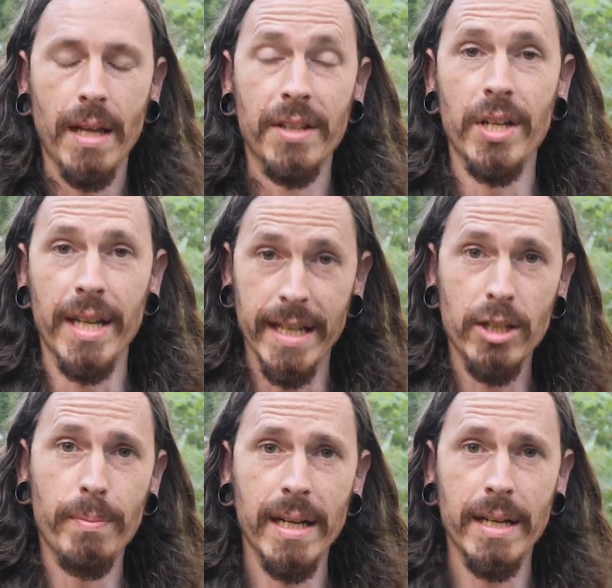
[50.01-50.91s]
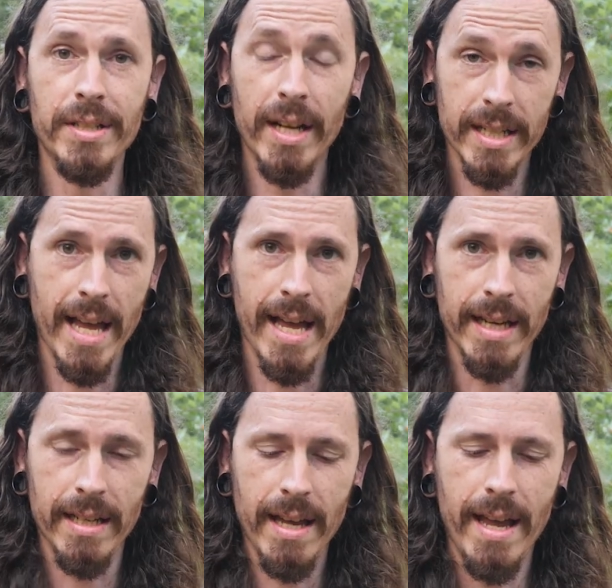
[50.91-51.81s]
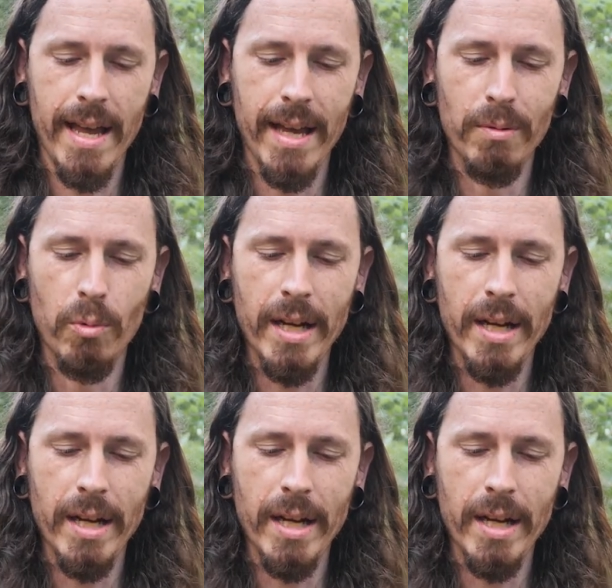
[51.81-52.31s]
It's an incubated duck egg. And